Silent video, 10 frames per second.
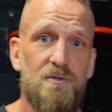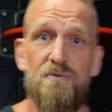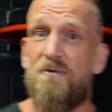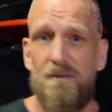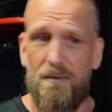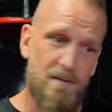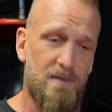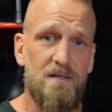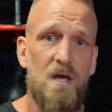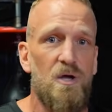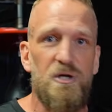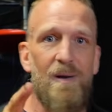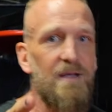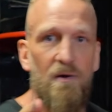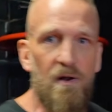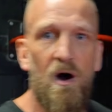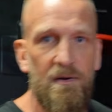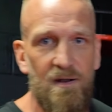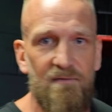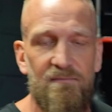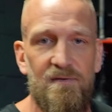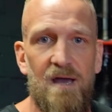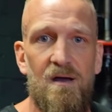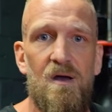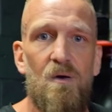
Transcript: really, you ain't going hard enough, yeah?